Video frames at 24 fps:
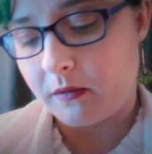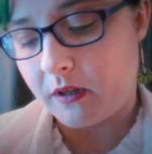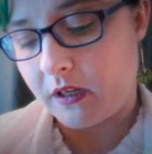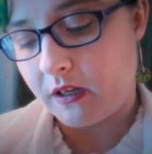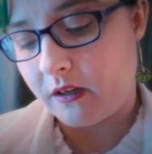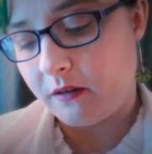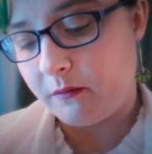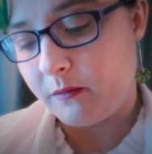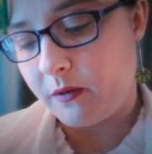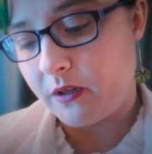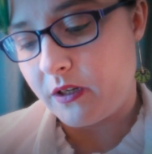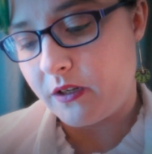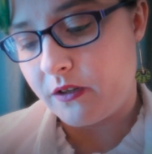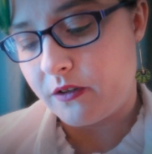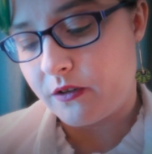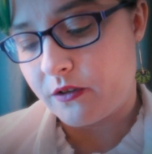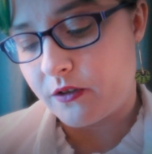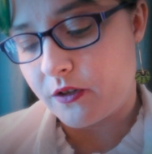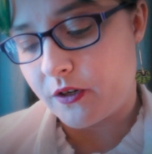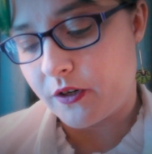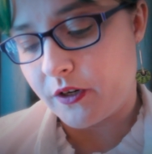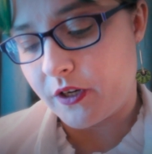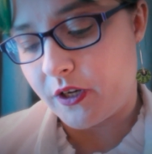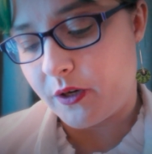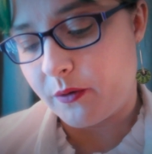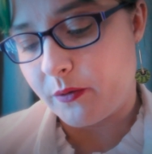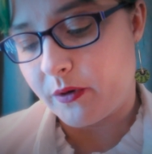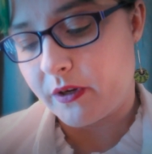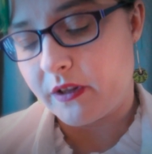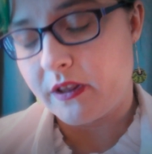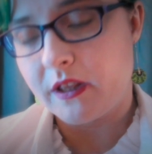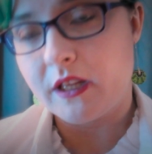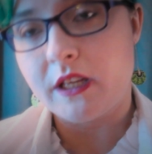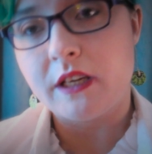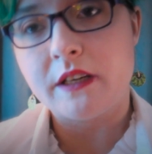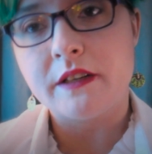I think I'm going to start you
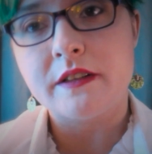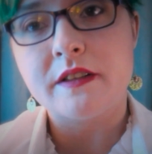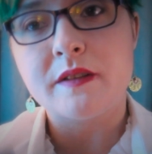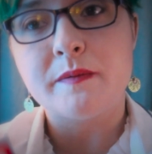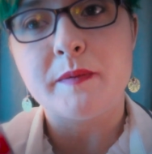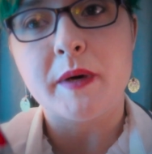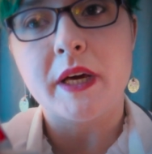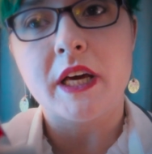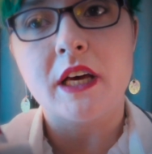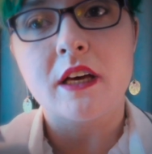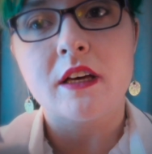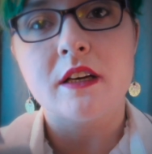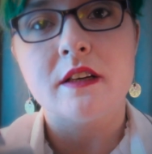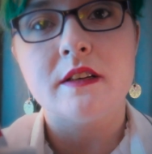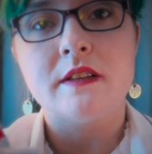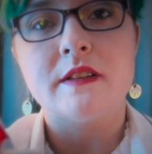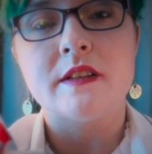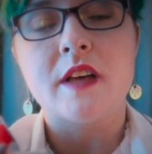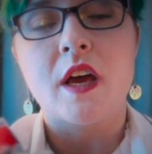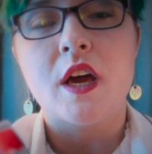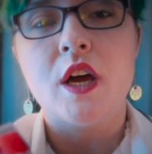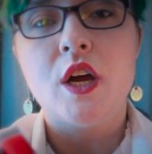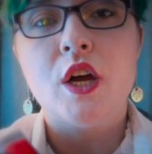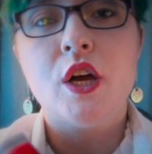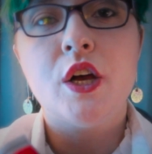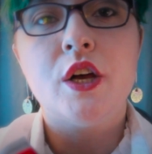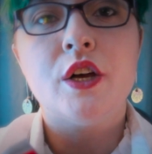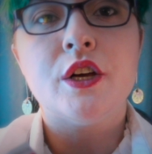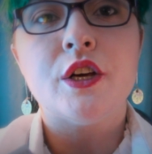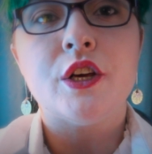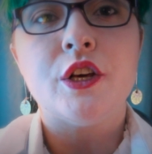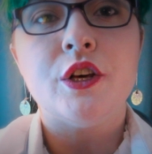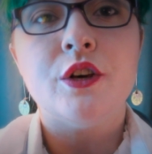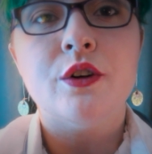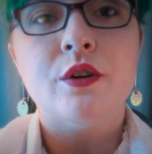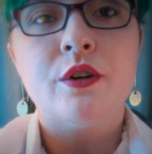on this because
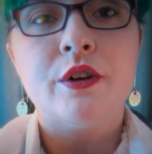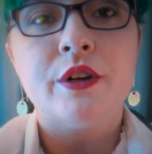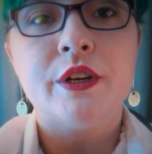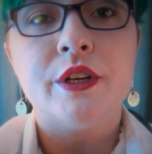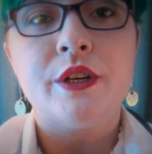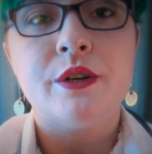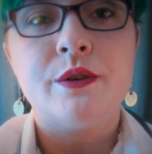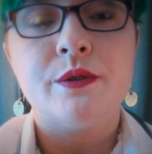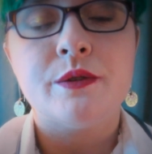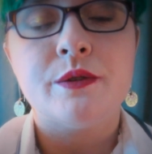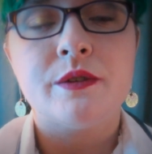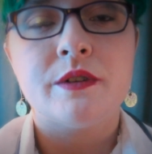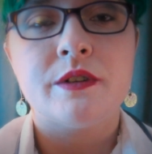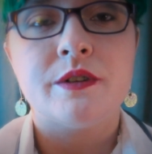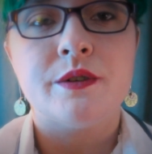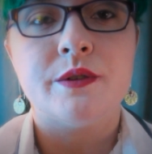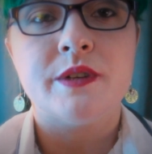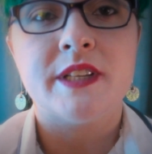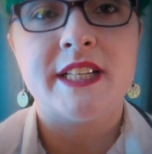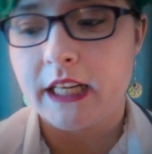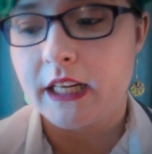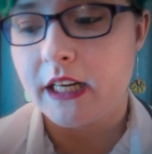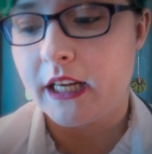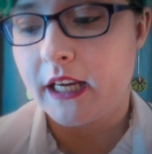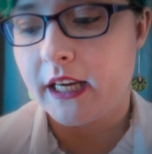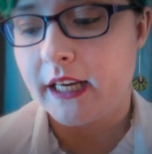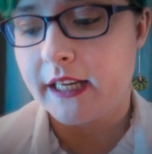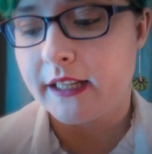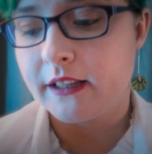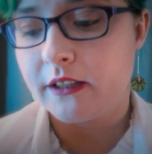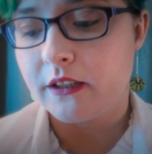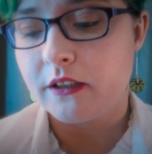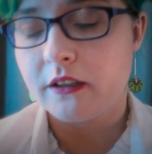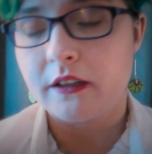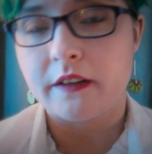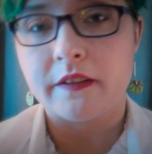you're used to the
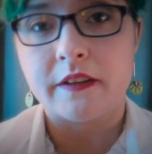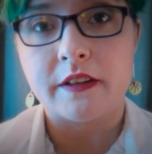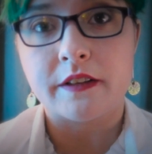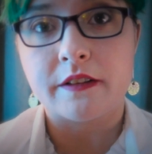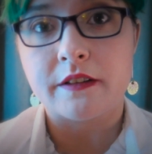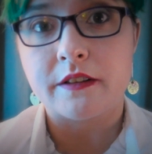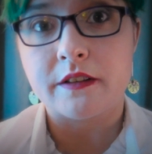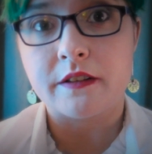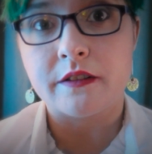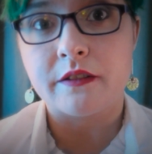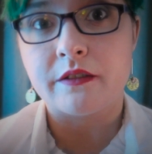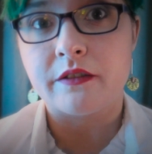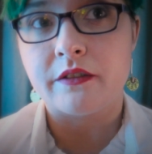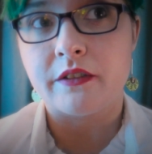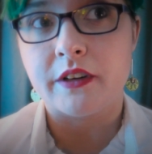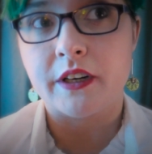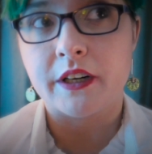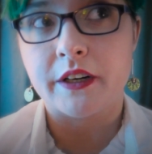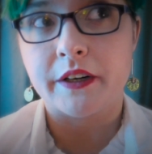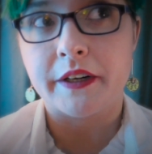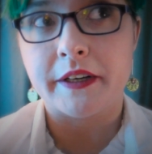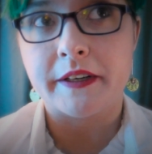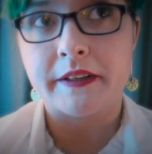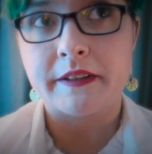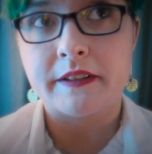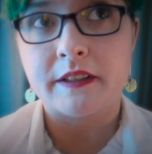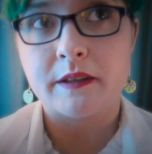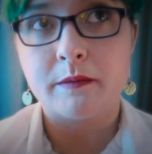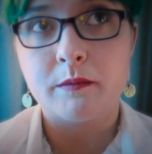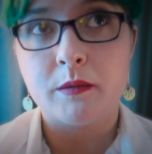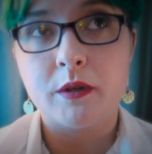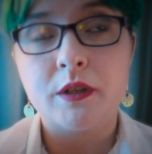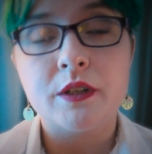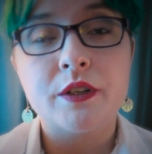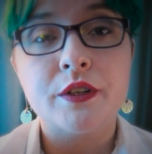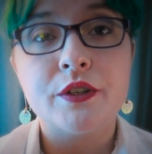inhaler and this is very
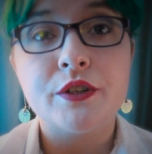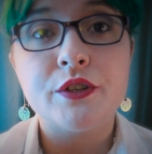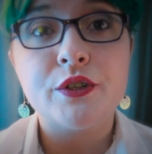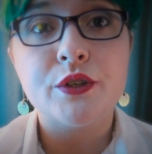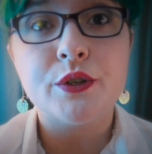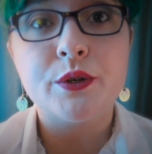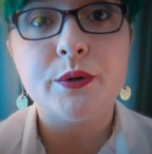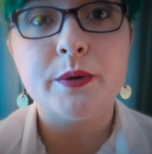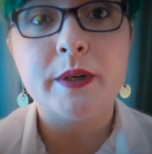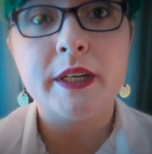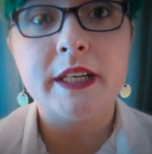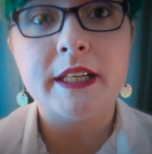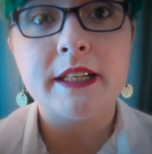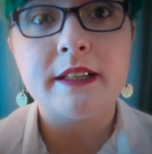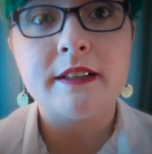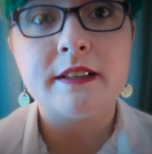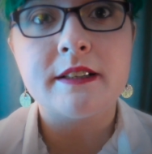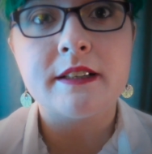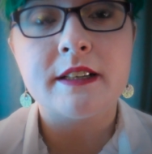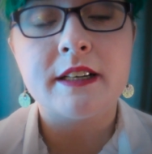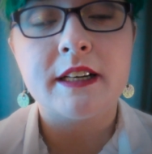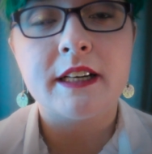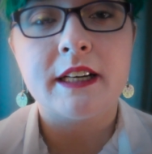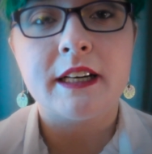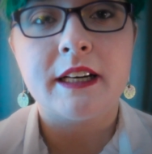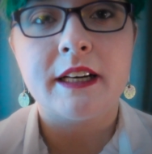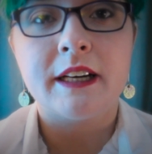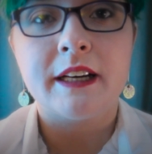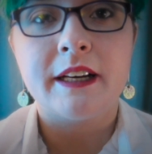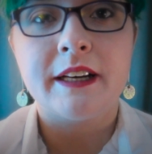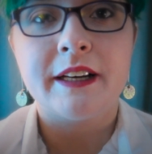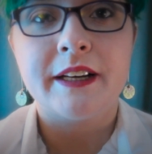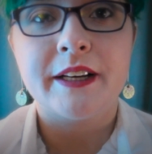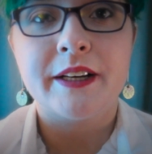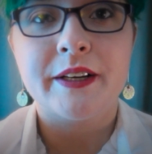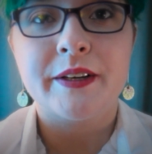similar to it.
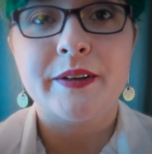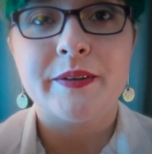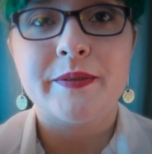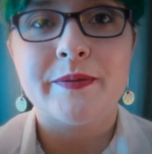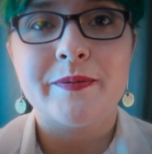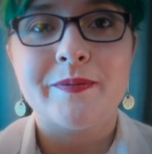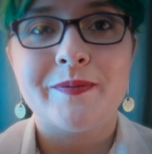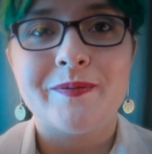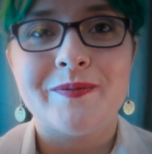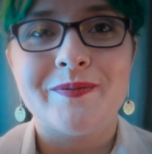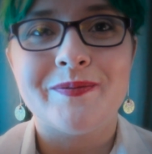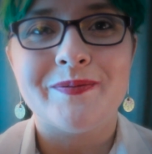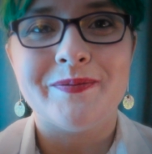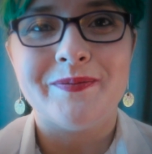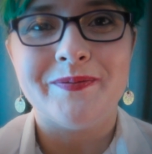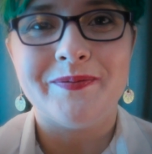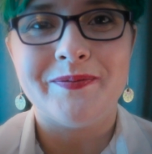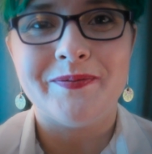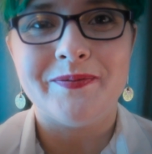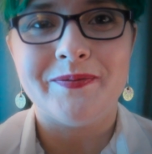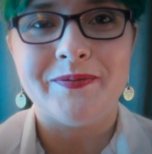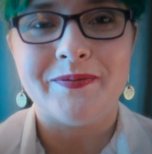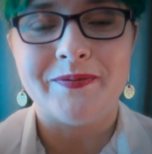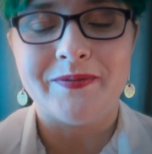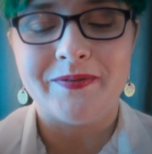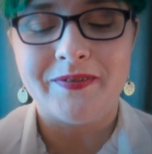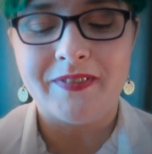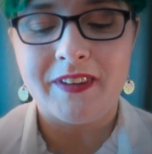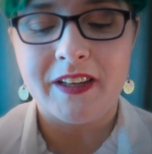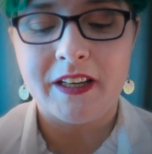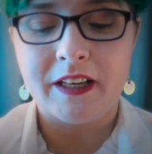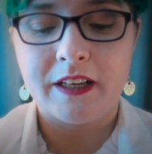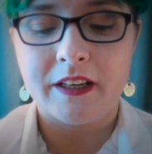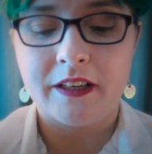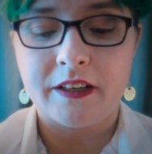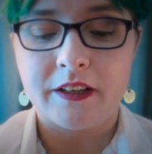Mm-hmm.
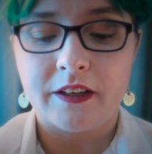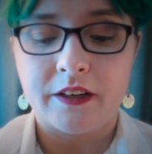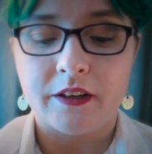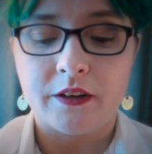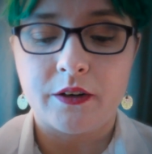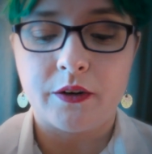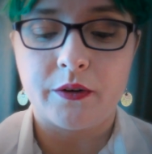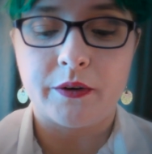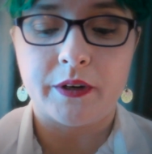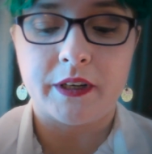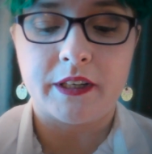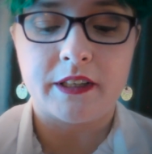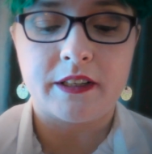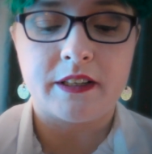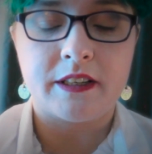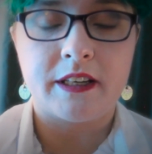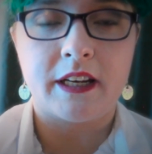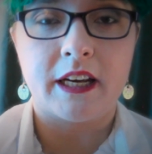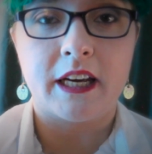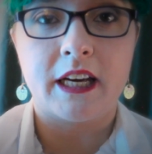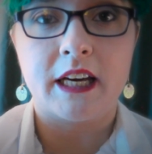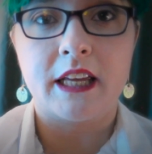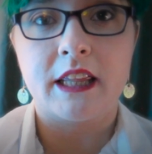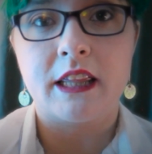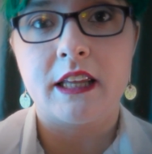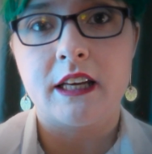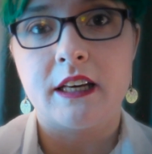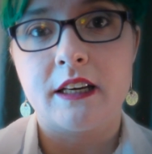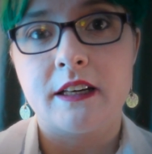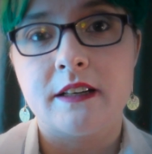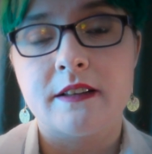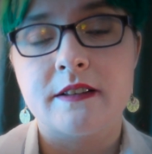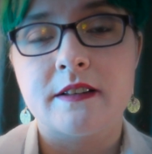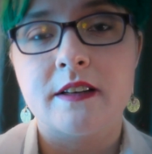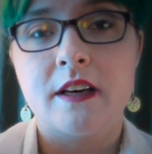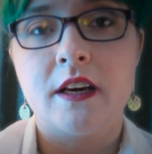You're going to take
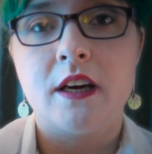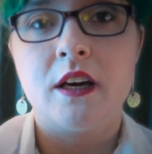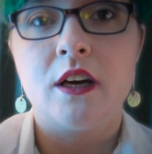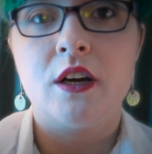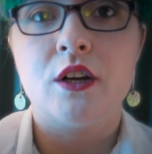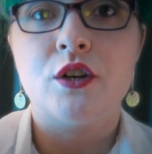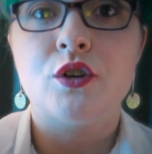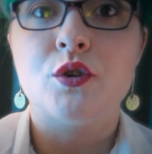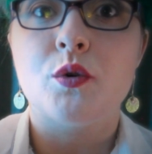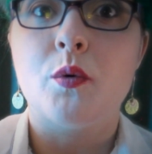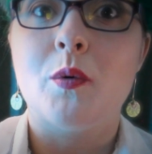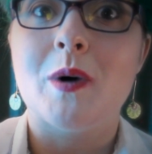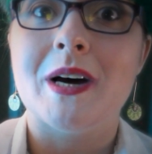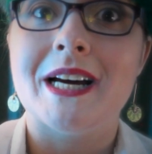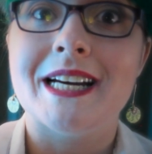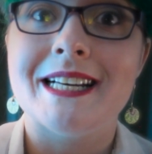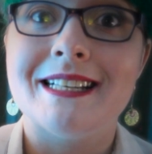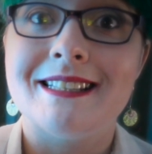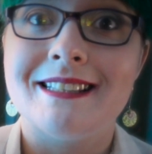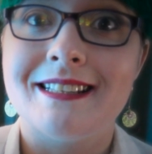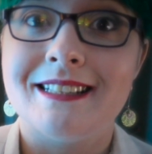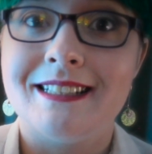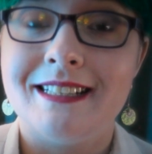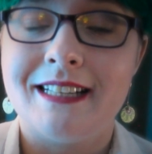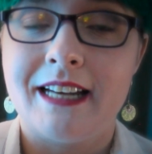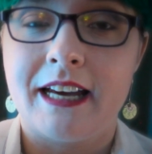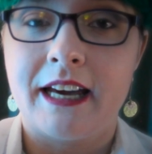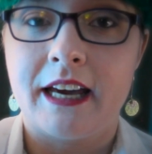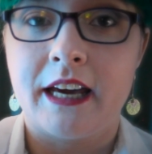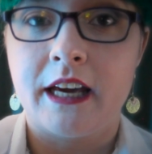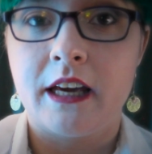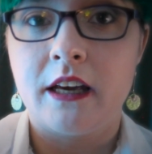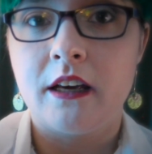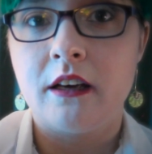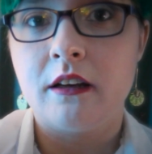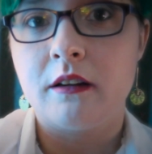this twice a
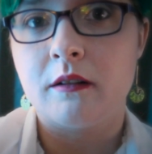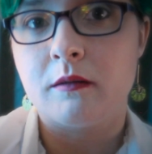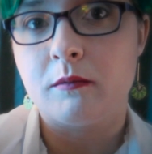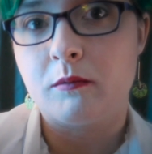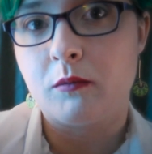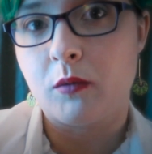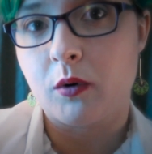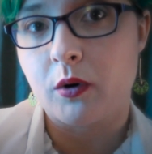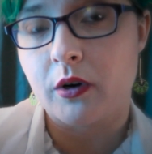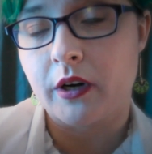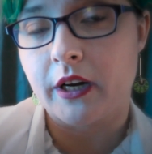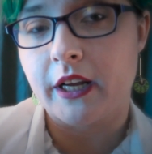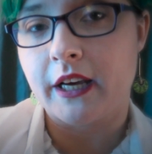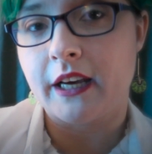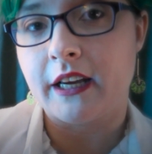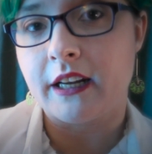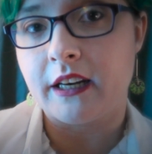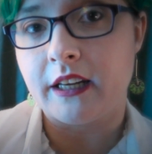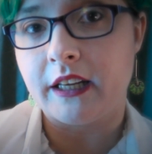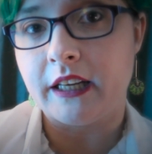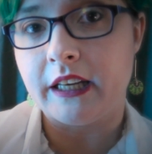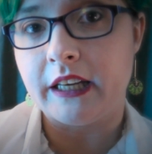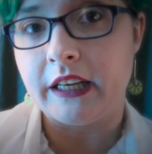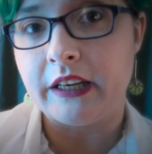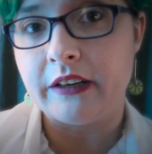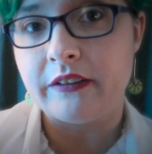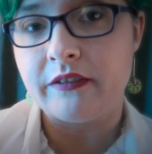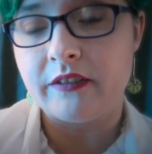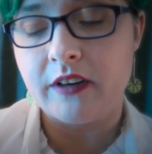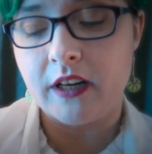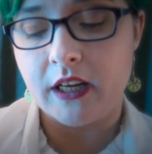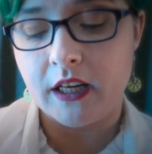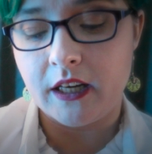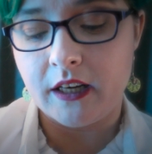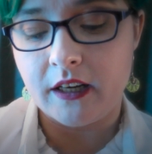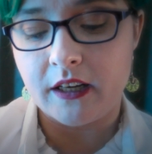day, morning and
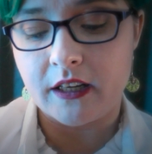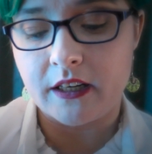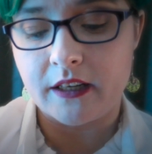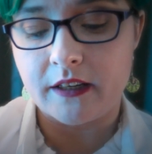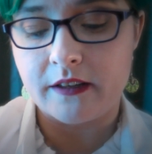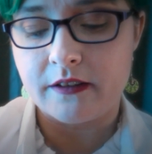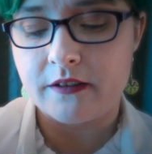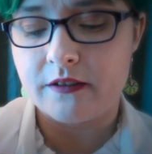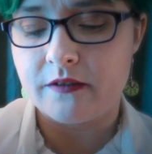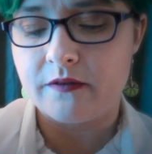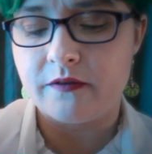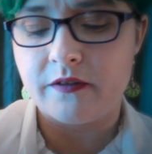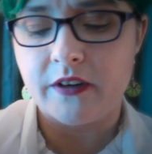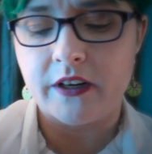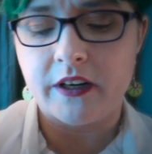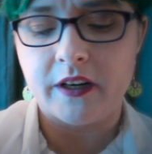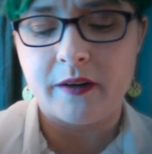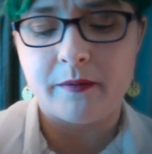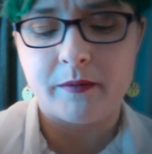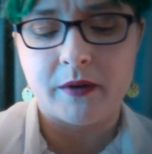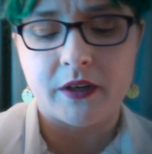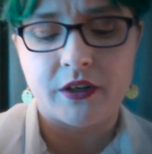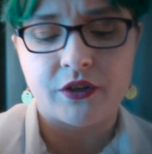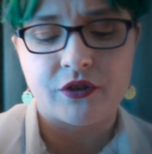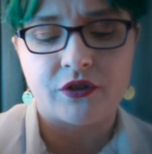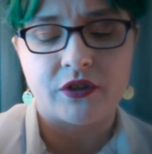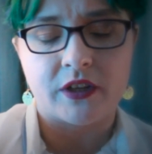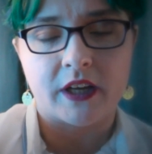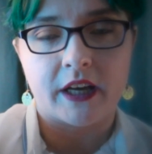evening, and it's very much